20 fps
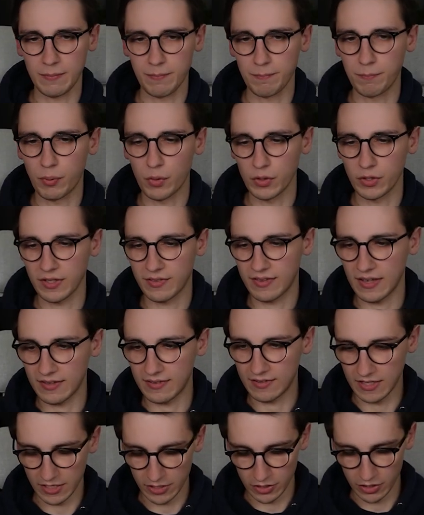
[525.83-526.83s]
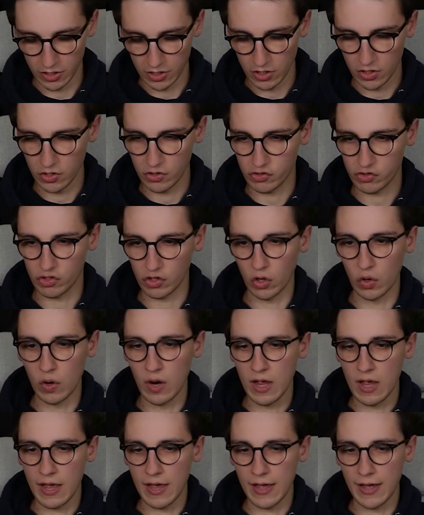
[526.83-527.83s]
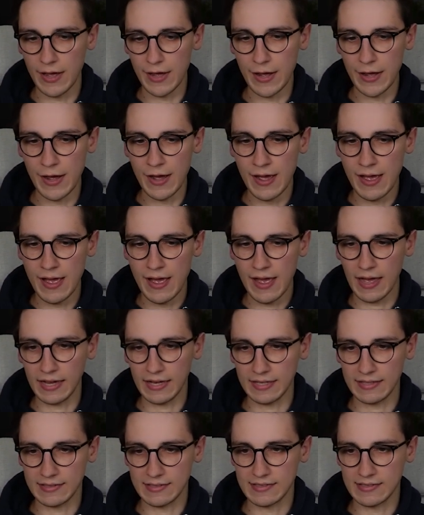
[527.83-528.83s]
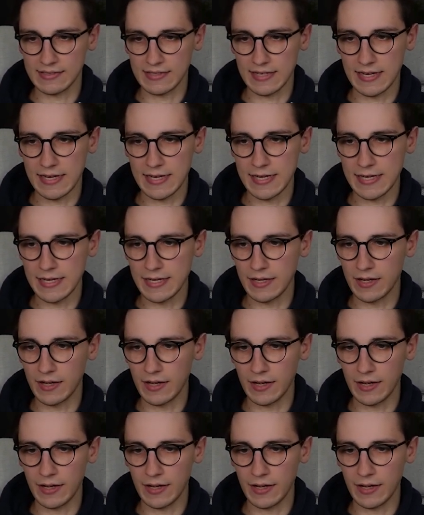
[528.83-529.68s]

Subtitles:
imported that here. So I can say